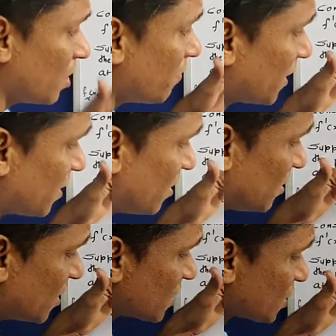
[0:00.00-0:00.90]

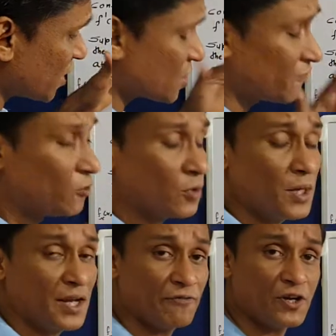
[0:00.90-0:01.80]
But this is a
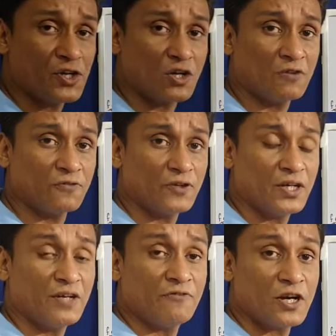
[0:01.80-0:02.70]
formal definition of
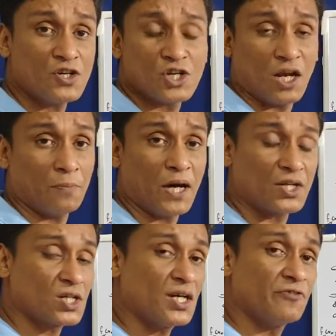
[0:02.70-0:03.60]
differential,
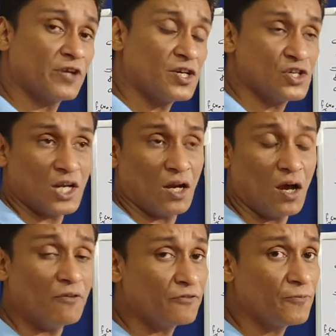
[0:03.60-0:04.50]
partial differential
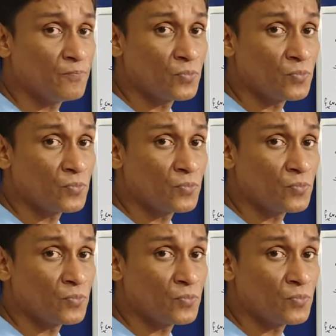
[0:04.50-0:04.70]
of